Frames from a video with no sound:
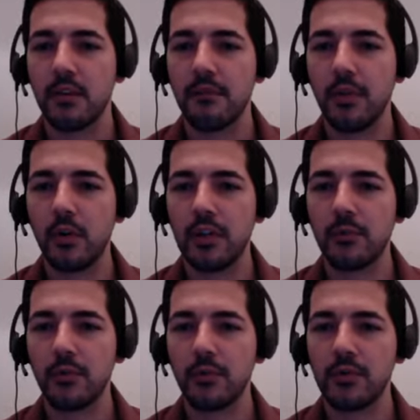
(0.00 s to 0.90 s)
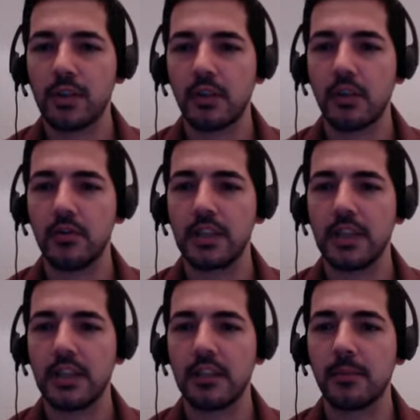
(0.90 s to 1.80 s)
Voting booths closed
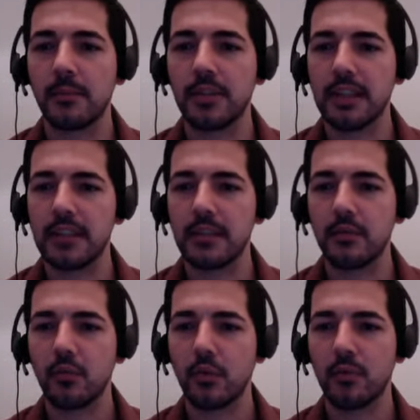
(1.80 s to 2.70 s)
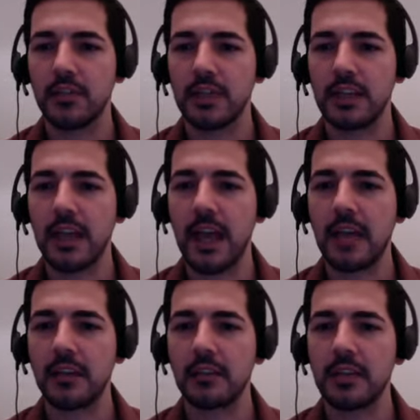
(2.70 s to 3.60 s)
in complete normalcy
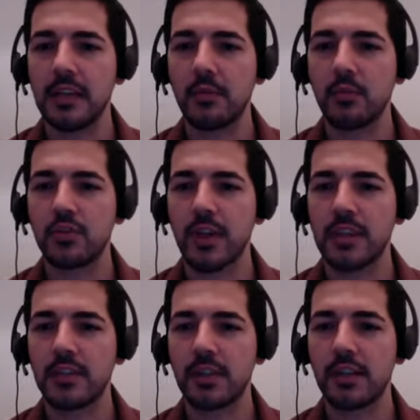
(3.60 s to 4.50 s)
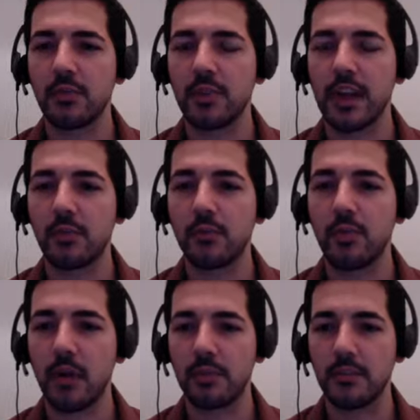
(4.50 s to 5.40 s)
and the data was transmitted without
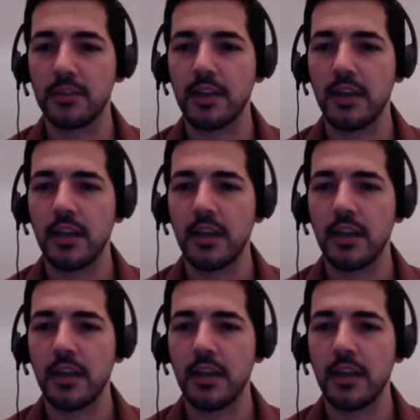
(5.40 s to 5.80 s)
problems,